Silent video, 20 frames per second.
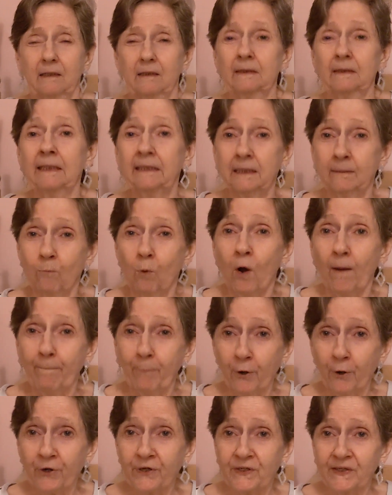A little more
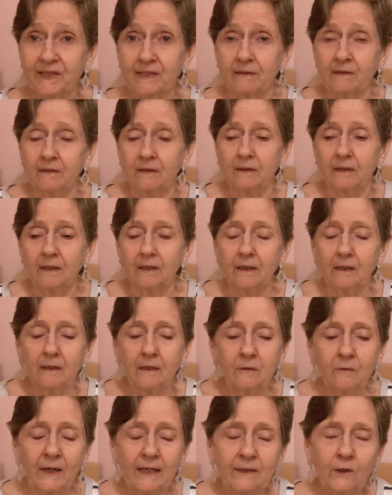personal.
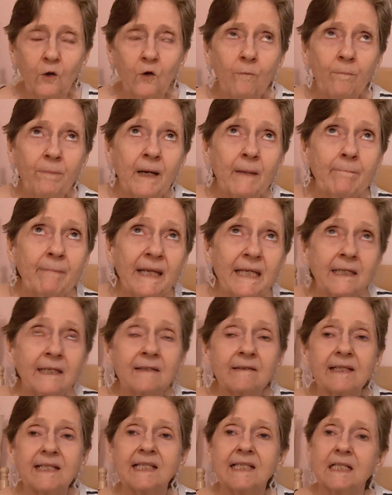Oh, I hope I'm
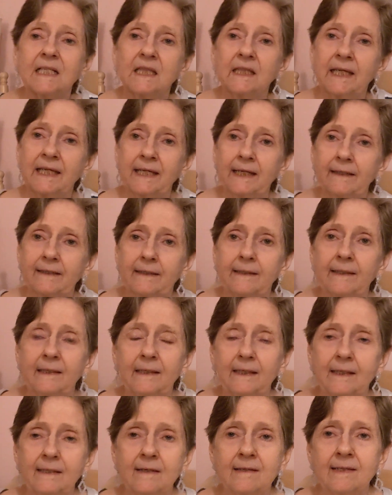making this clear
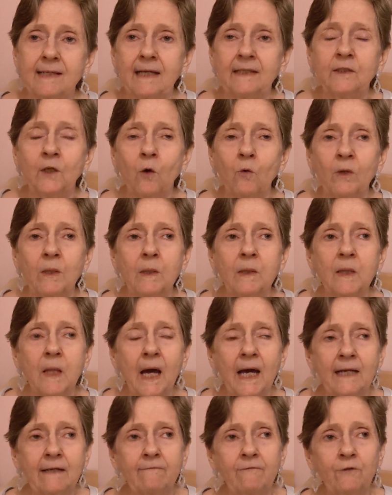because I know a
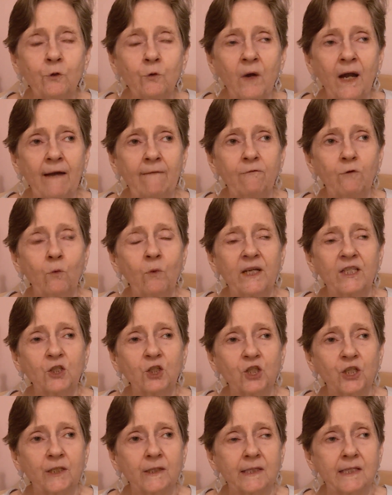lot of you have
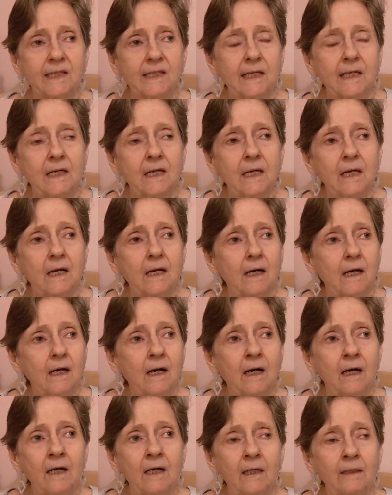questions.
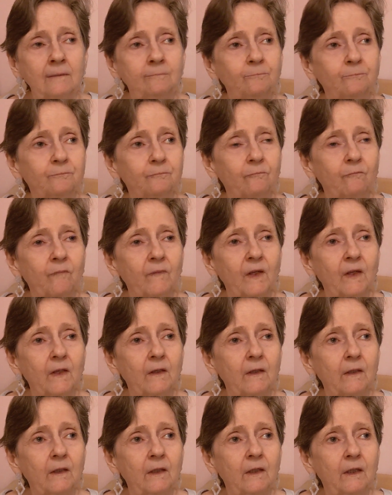Um,
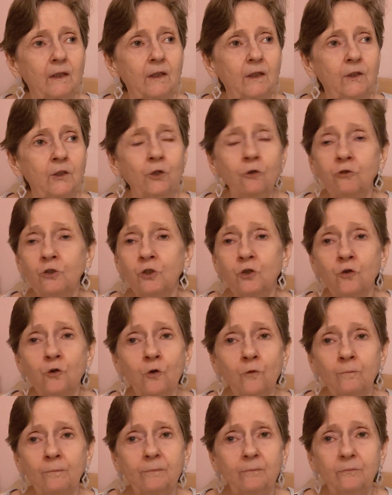
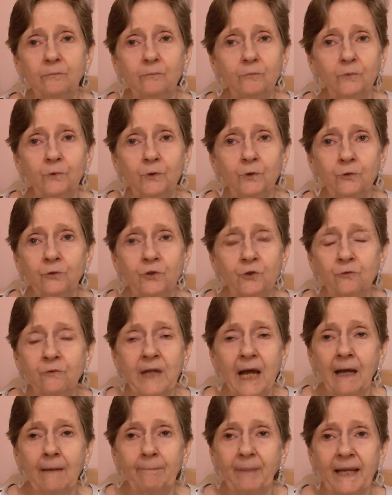YouTube, you do
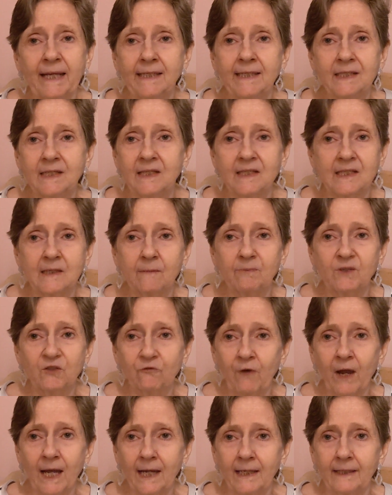not pay to
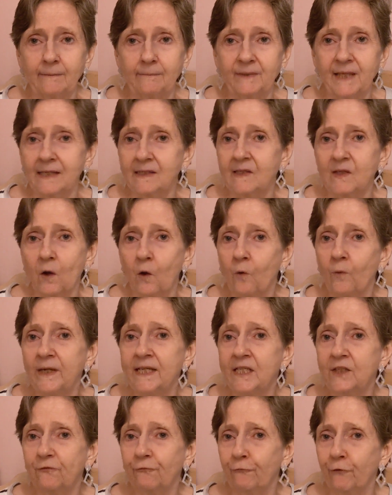subscribe. That's
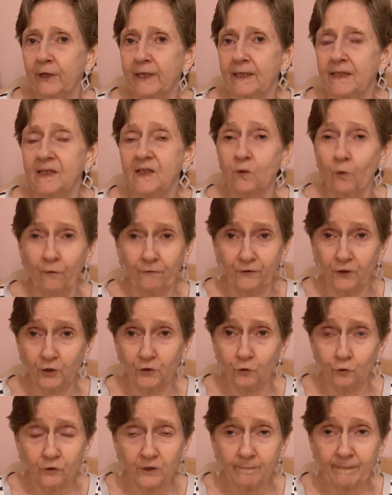always free. So if you're
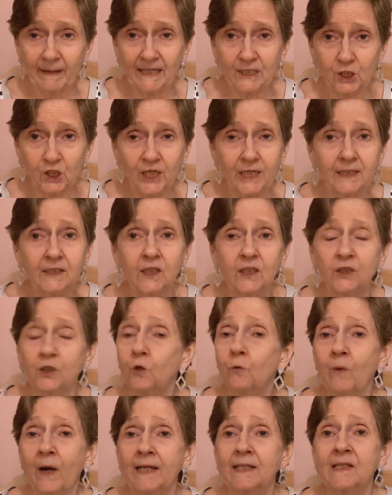new to my channel and
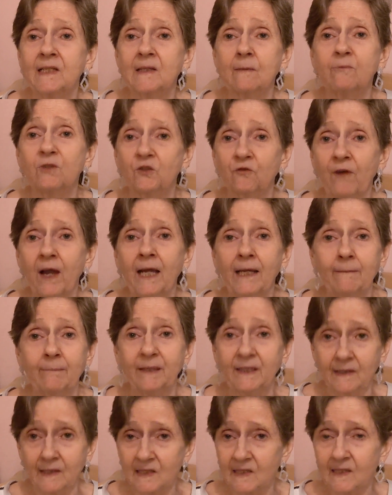you want to subscribe,
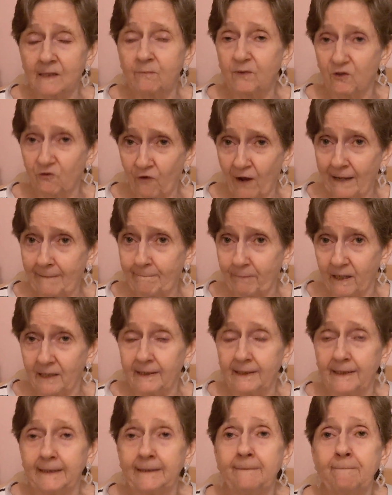hit the subscribe
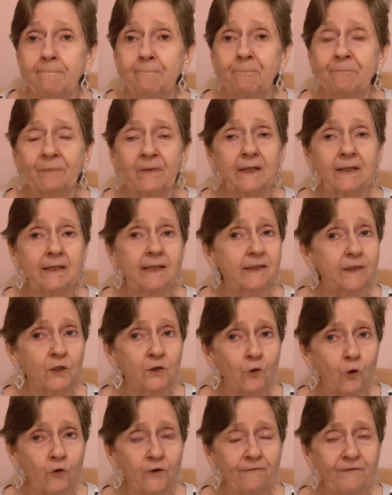button, hit the
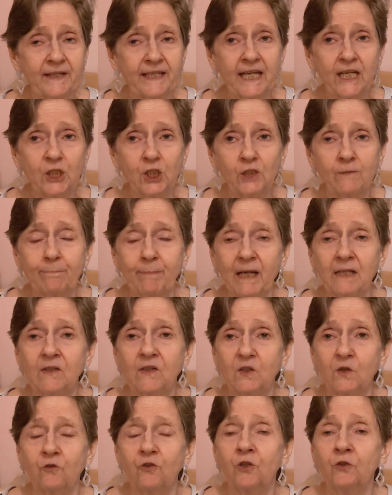notification bell
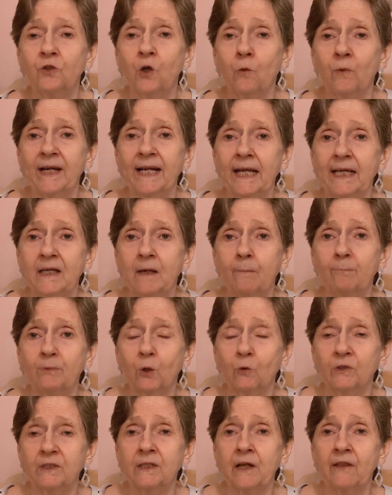so you know when I
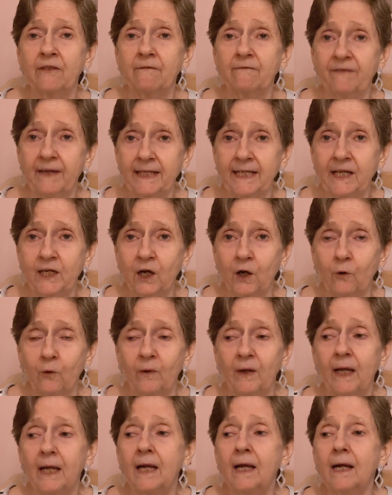upload another video.